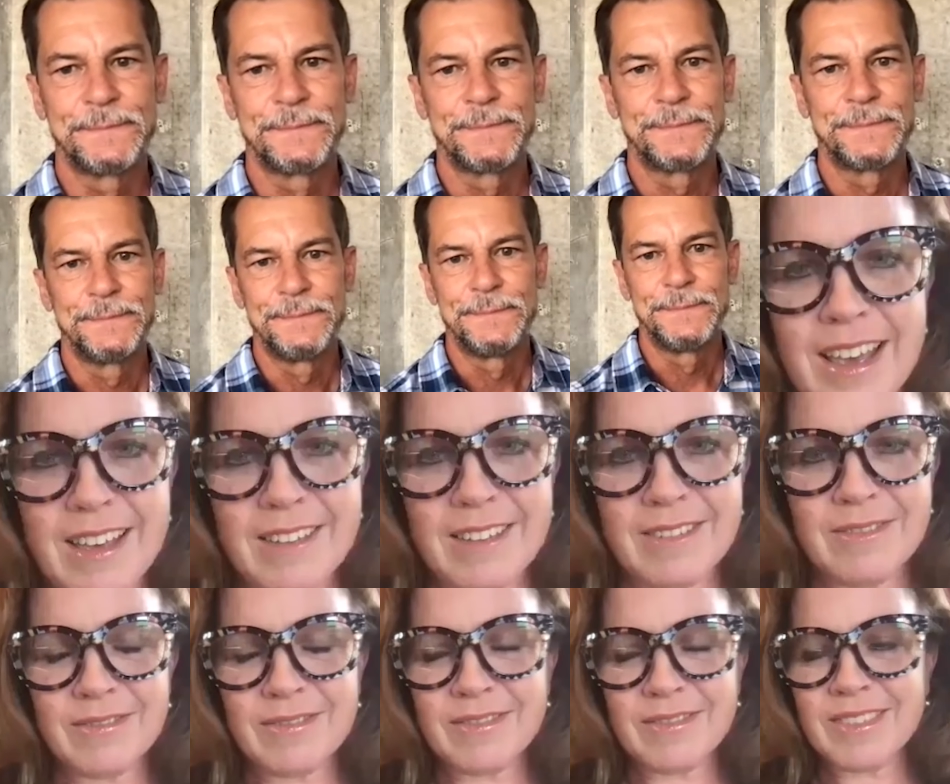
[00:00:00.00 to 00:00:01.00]
Yeah,
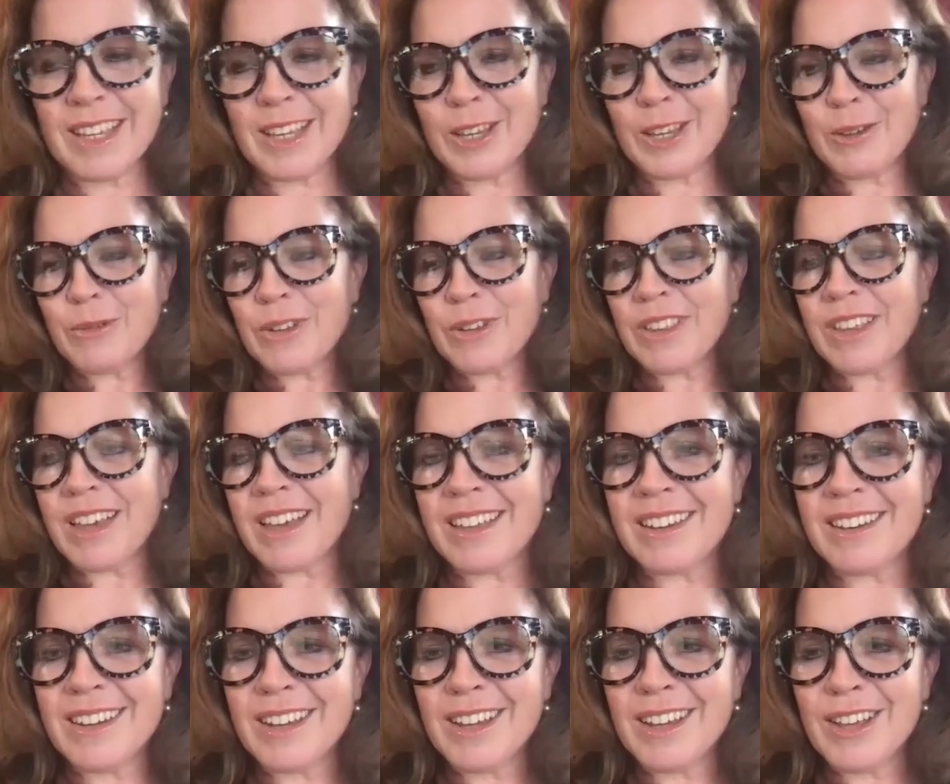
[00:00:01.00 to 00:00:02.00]
thank you for
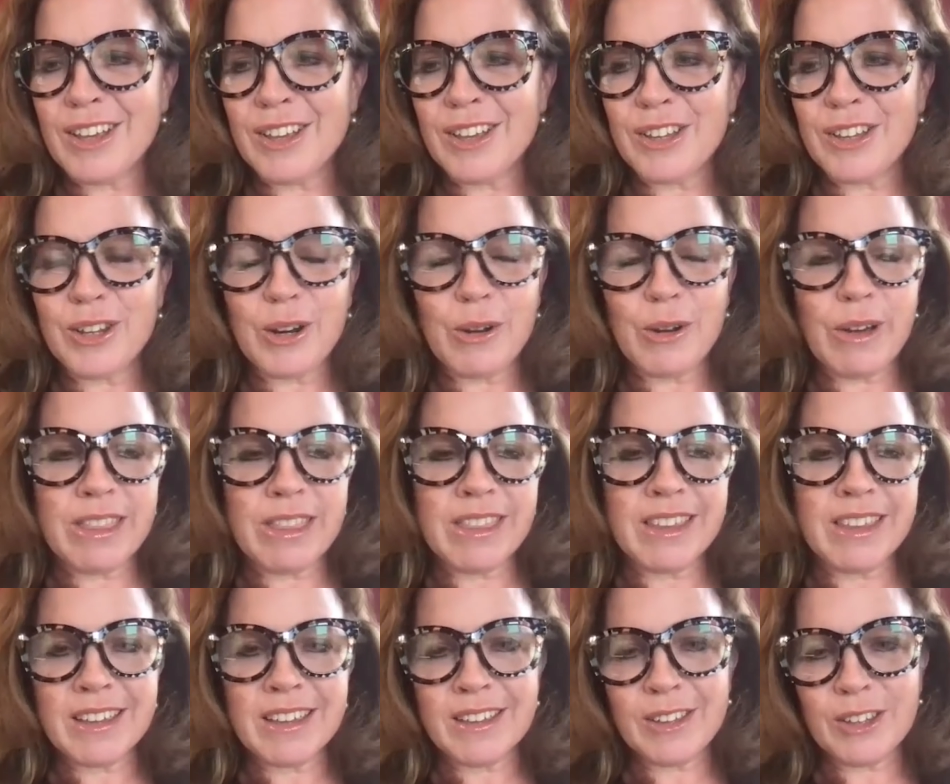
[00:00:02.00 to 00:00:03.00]
that. I
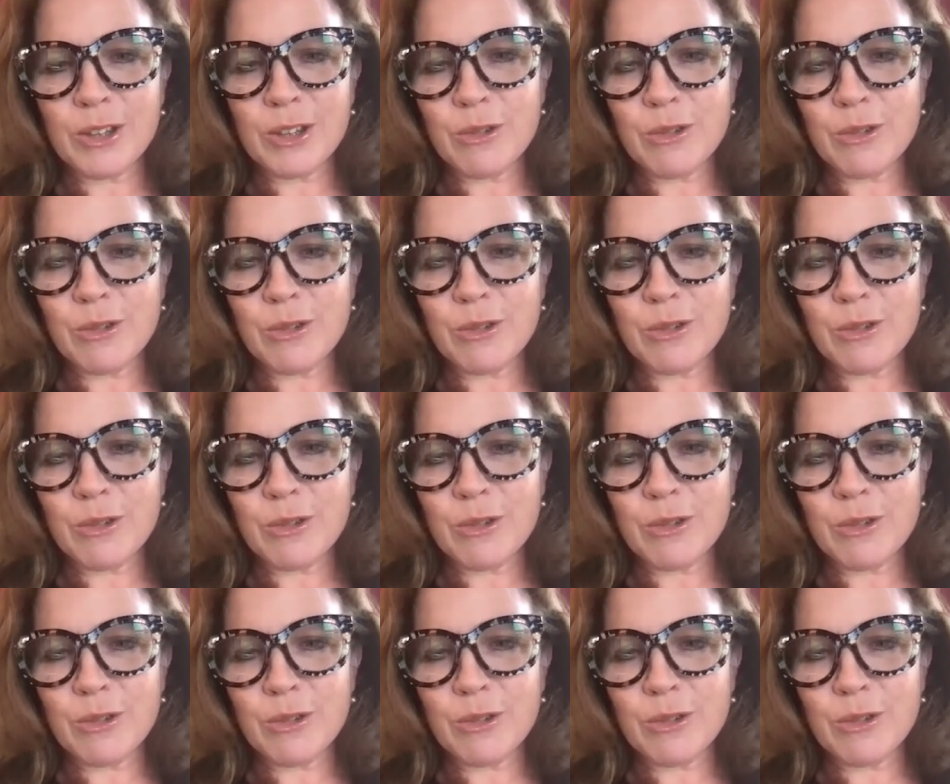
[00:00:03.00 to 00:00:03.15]
think